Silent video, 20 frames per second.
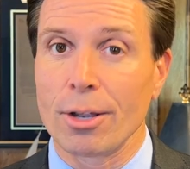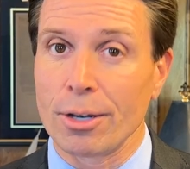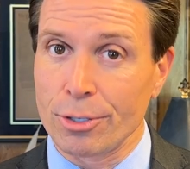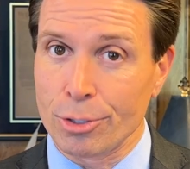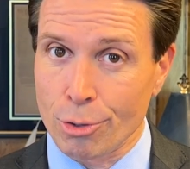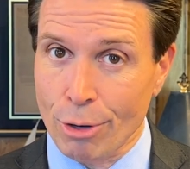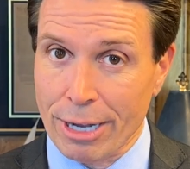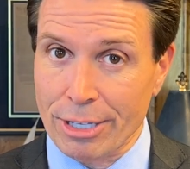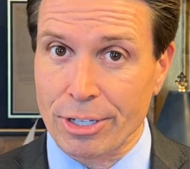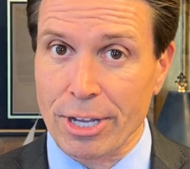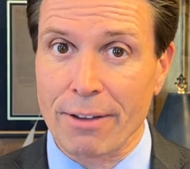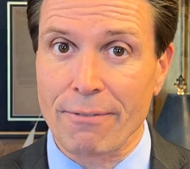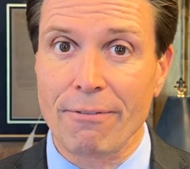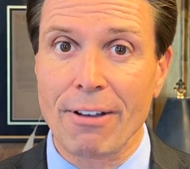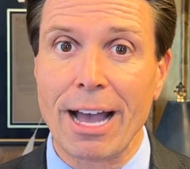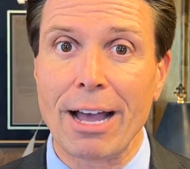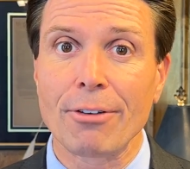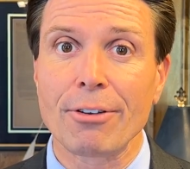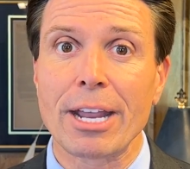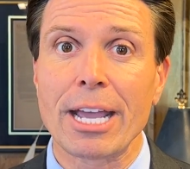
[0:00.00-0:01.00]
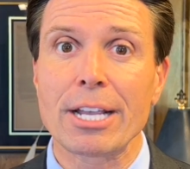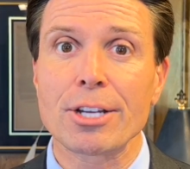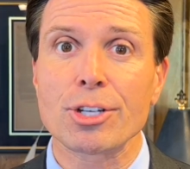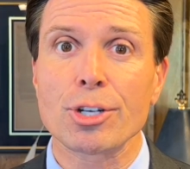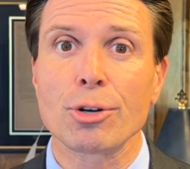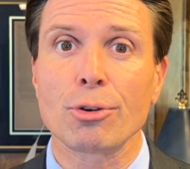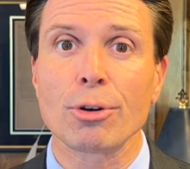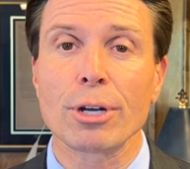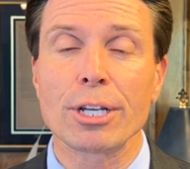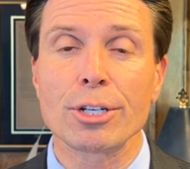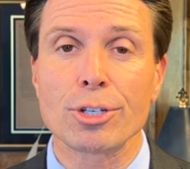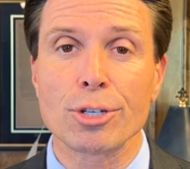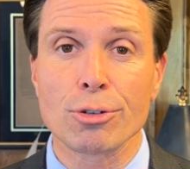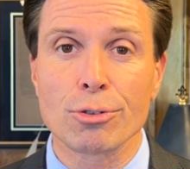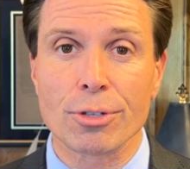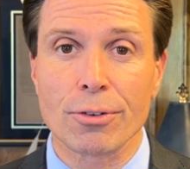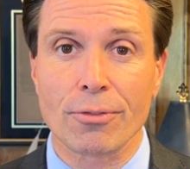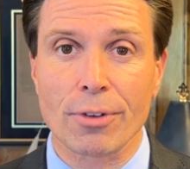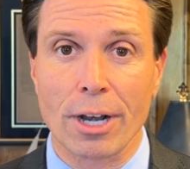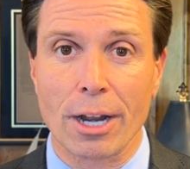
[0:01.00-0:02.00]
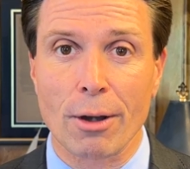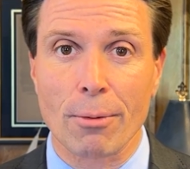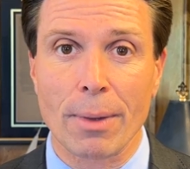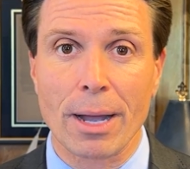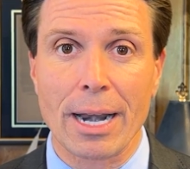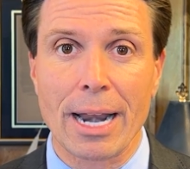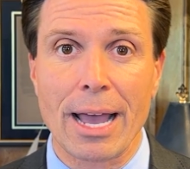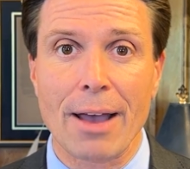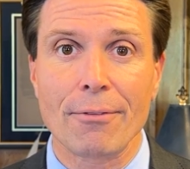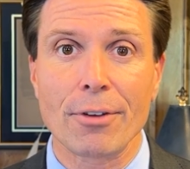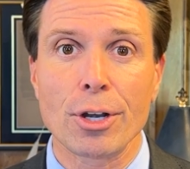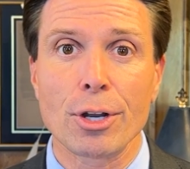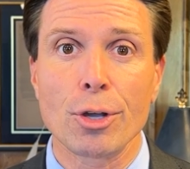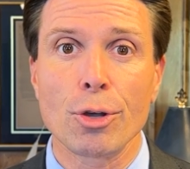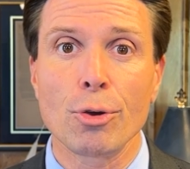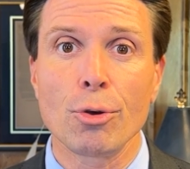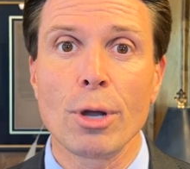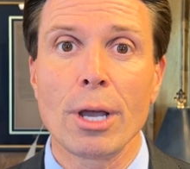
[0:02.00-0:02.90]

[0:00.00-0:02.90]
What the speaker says: addressing foundational issues of Claremont Avenue,